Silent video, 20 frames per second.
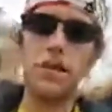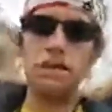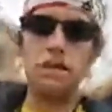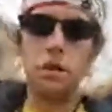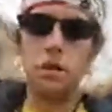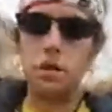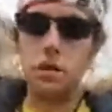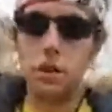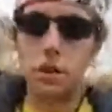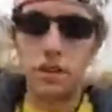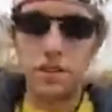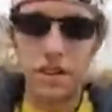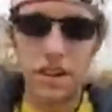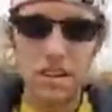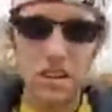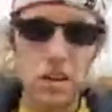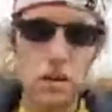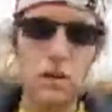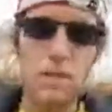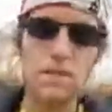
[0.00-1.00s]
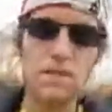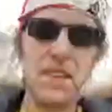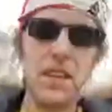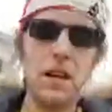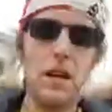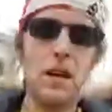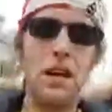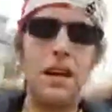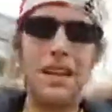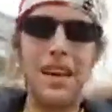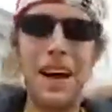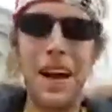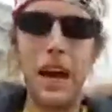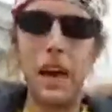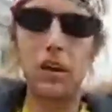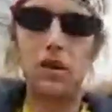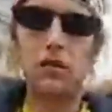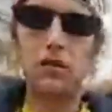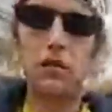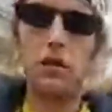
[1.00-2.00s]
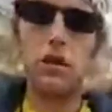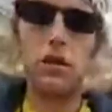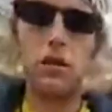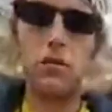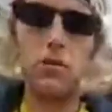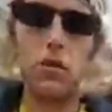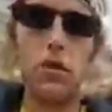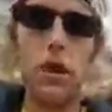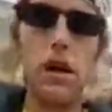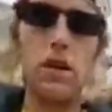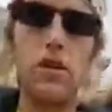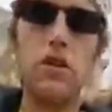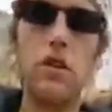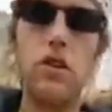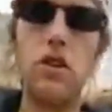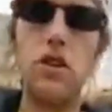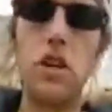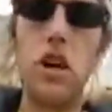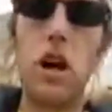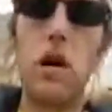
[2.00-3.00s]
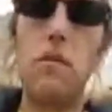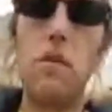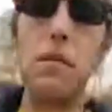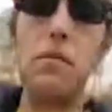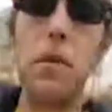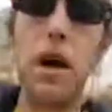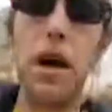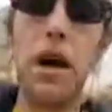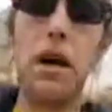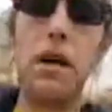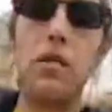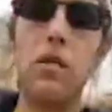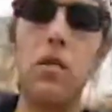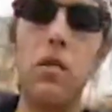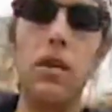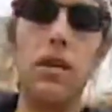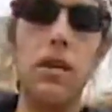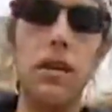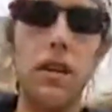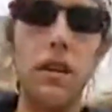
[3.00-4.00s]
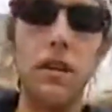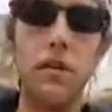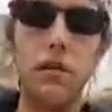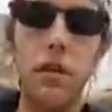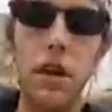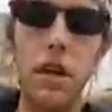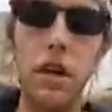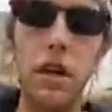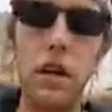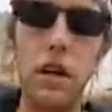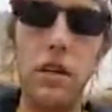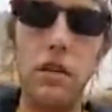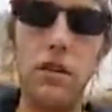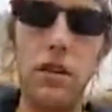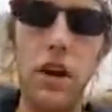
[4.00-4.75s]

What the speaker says: To continue, the actual enumeration shall be made within 3 years